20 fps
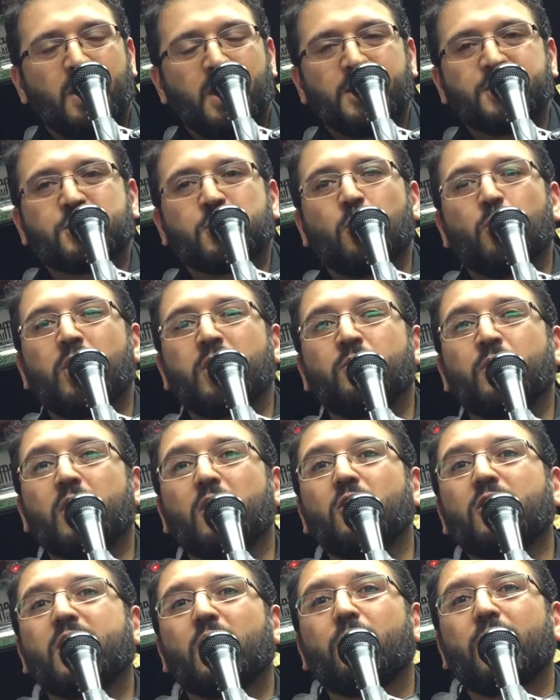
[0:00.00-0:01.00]
And so when
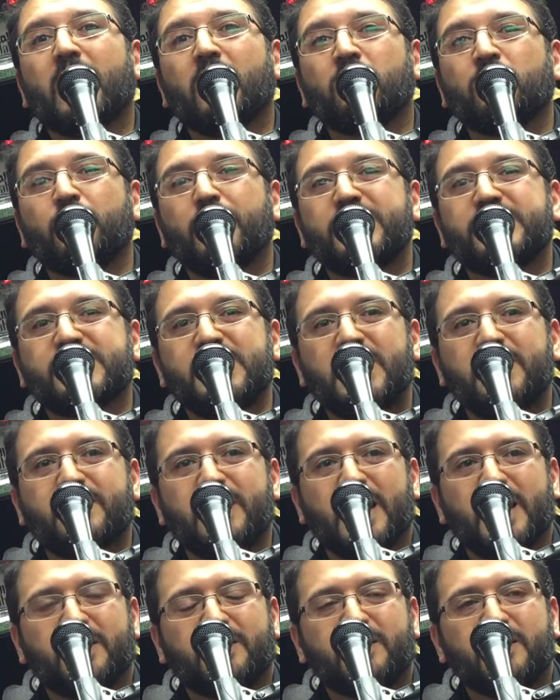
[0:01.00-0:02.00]
we look around, we see
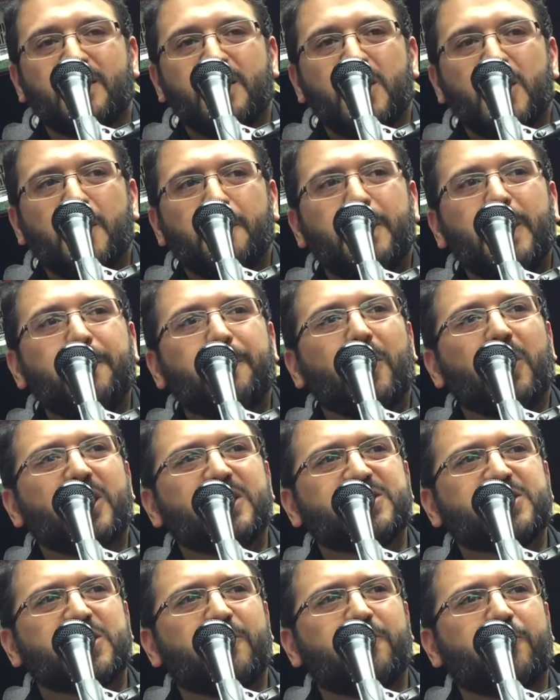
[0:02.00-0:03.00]
that people
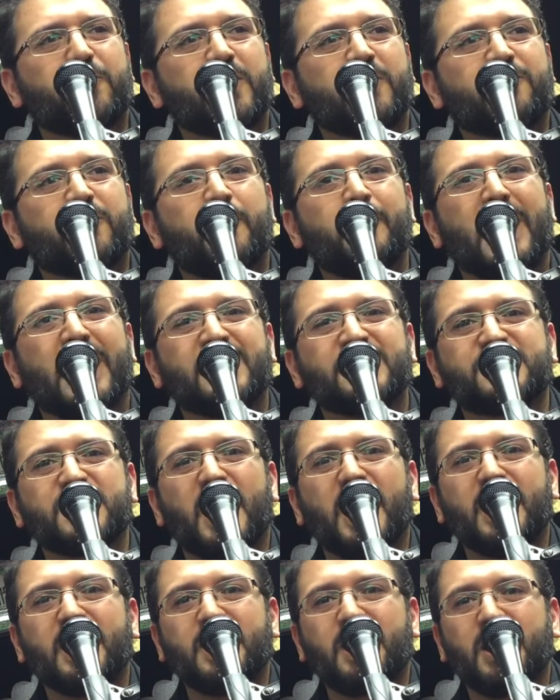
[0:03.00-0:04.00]
are suffering from
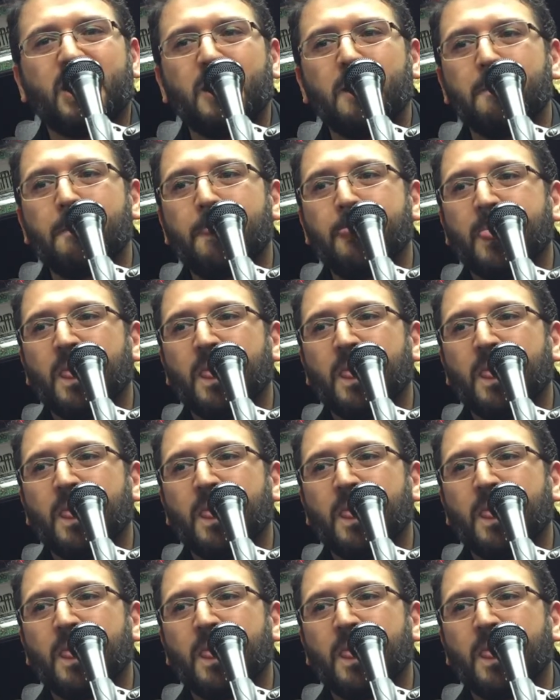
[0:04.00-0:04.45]
anxiety,